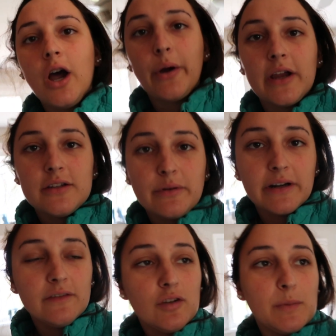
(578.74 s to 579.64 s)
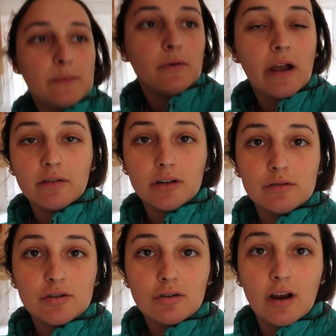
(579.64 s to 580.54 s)
Okay, do any of you people ever
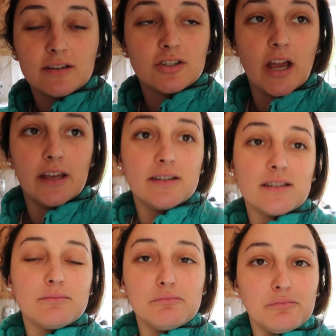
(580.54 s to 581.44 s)
use your crushed ice